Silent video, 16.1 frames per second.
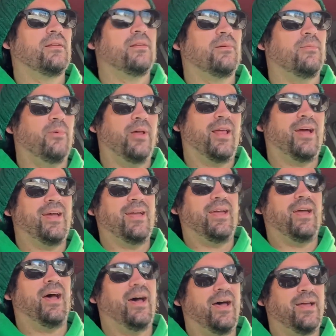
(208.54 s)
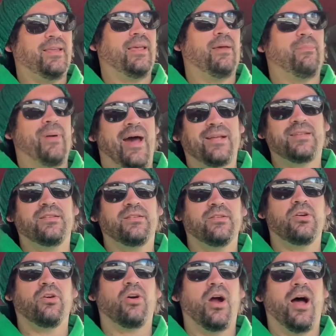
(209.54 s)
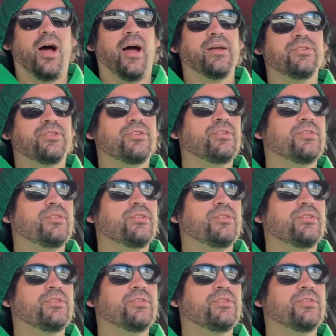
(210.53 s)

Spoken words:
when I get back to the garage,